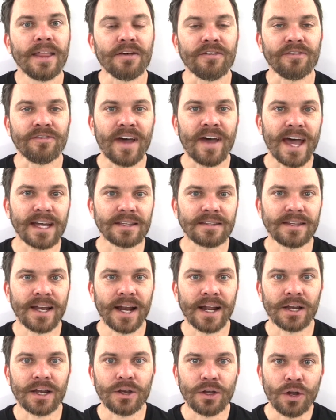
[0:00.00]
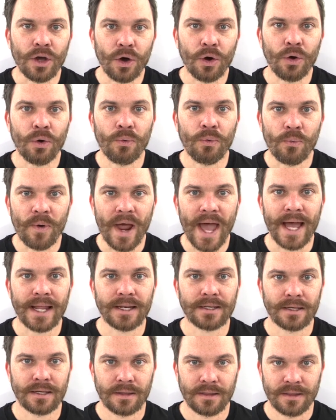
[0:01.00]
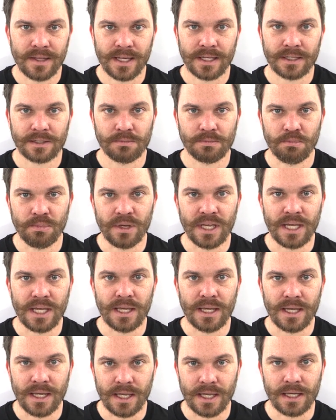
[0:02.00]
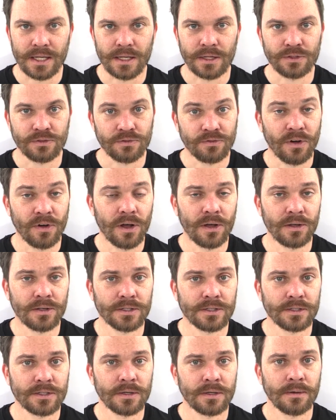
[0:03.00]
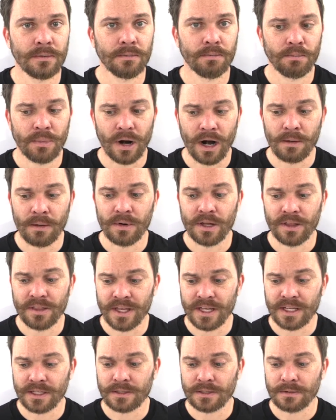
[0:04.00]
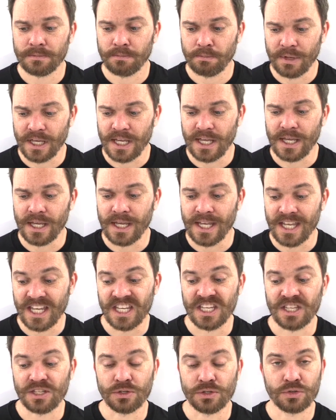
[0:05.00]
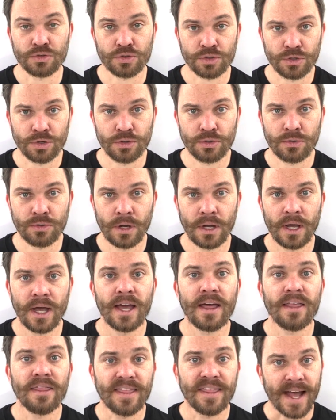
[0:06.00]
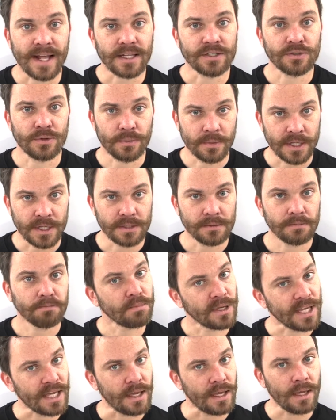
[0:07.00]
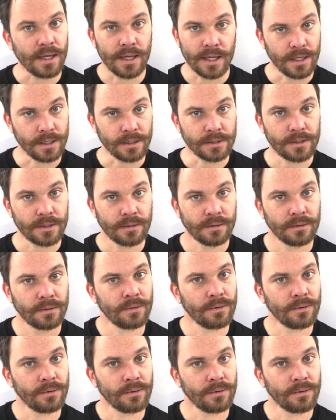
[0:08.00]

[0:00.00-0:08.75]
The fact that I know Rhett thinks B is false. Barbara thinks B is true. That's the reason B is